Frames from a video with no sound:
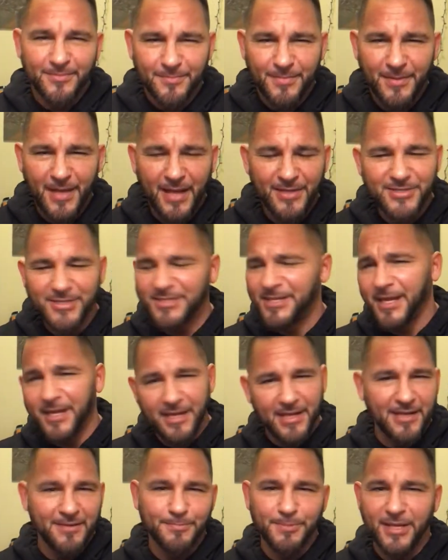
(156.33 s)
I just ain't
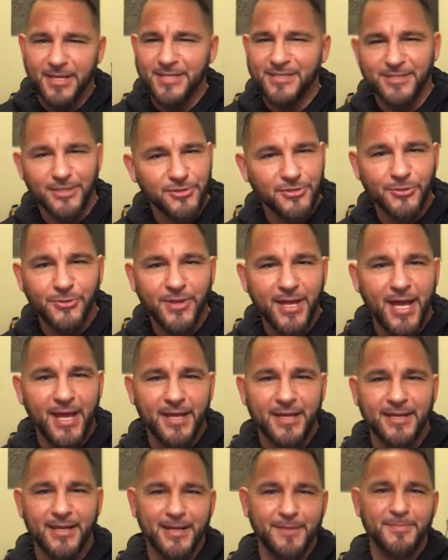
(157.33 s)
in a place to do that,
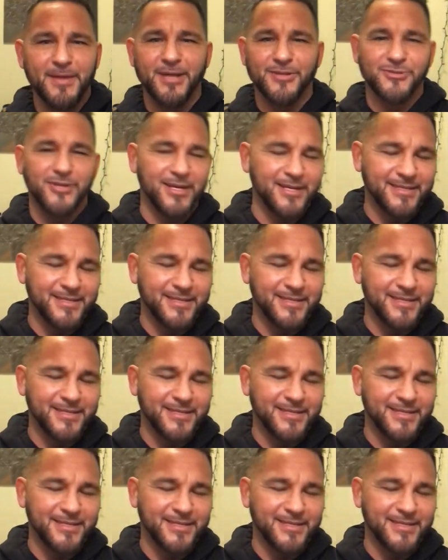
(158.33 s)
and I'm not trying